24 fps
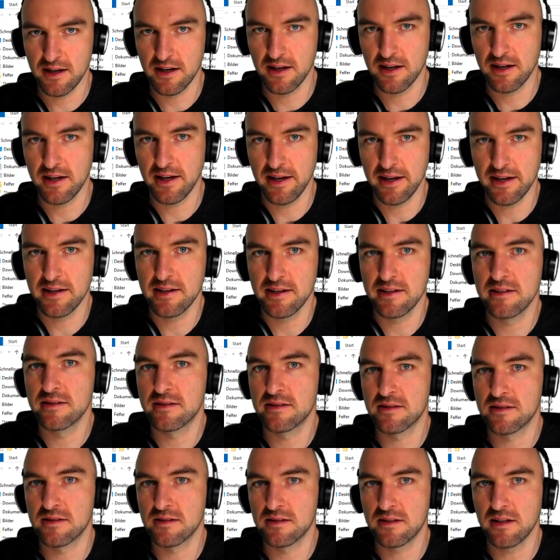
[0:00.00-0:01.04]

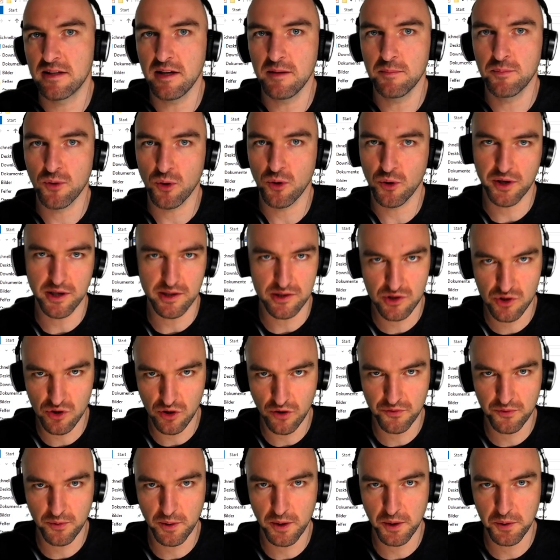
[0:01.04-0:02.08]
is the broadcast
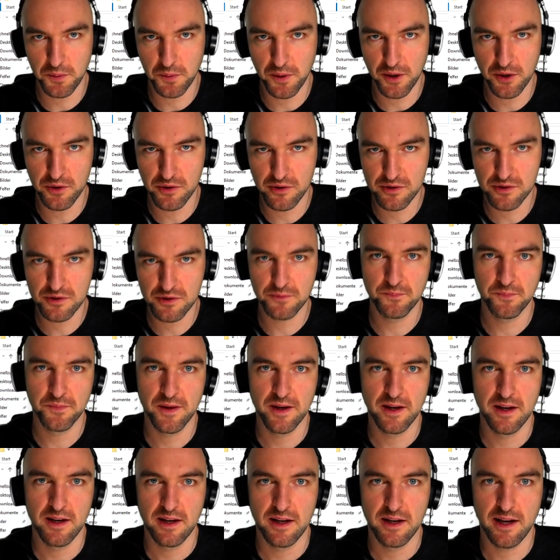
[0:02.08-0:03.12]
software we use.
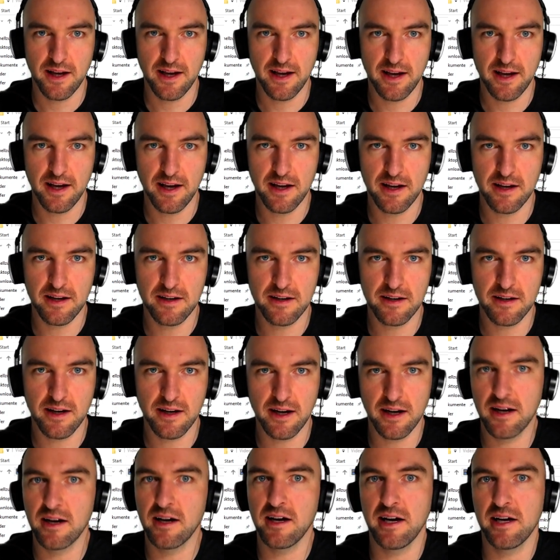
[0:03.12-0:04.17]
And
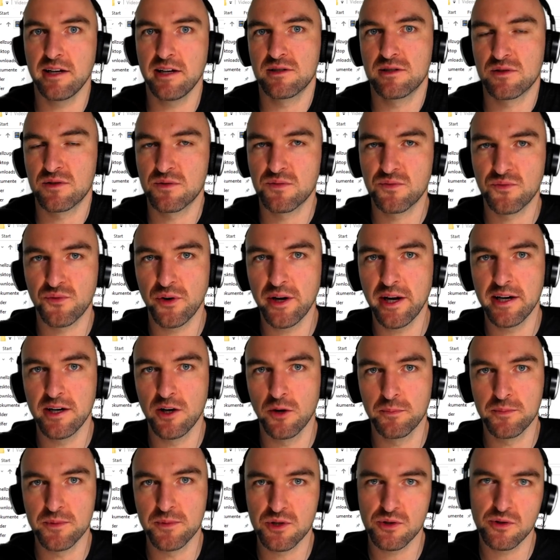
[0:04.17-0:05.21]
it's free and
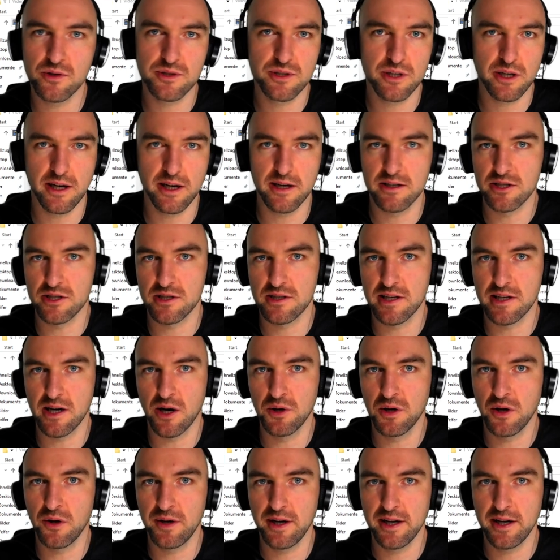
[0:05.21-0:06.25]
open source. You can just
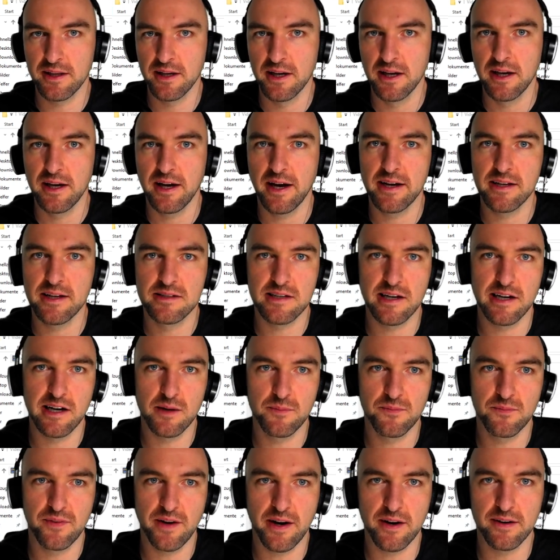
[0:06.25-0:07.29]
download it and set
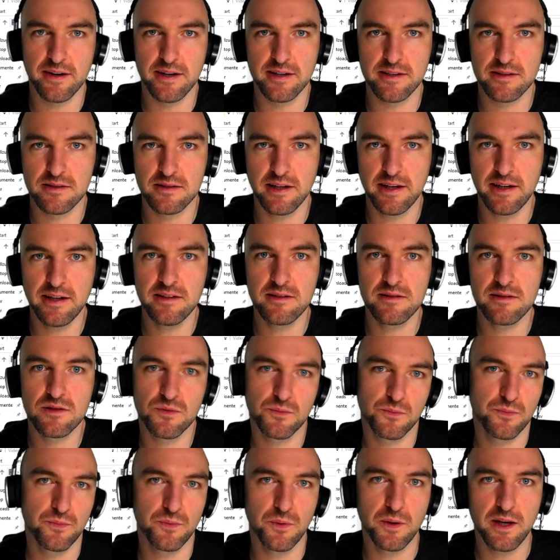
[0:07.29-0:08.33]
up various scenes.
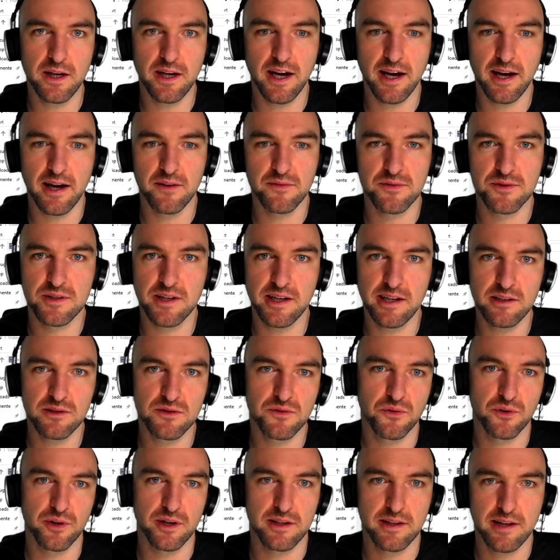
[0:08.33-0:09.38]
We have scenes
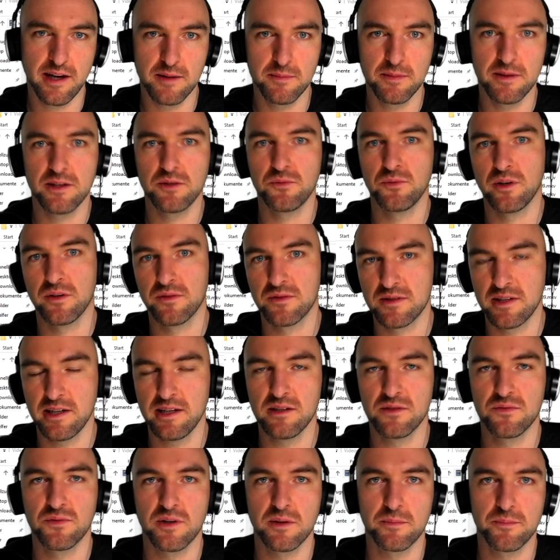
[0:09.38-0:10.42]
for the tablet, we have
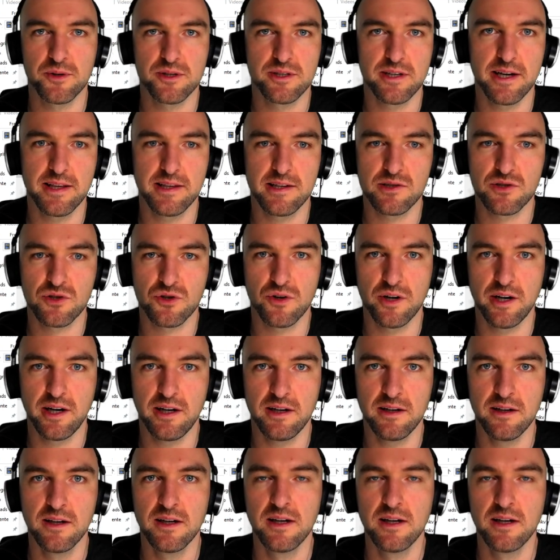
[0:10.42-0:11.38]
scenes for the presenter screen,